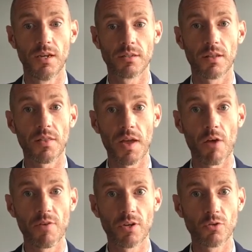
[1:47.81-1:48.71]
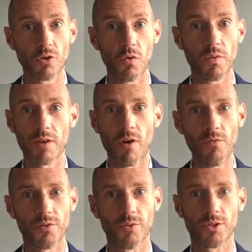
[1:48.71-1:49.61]
so that they own control of their
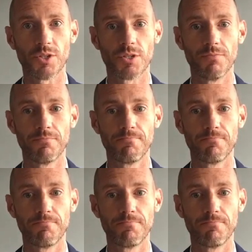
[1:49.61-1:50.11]
own futures.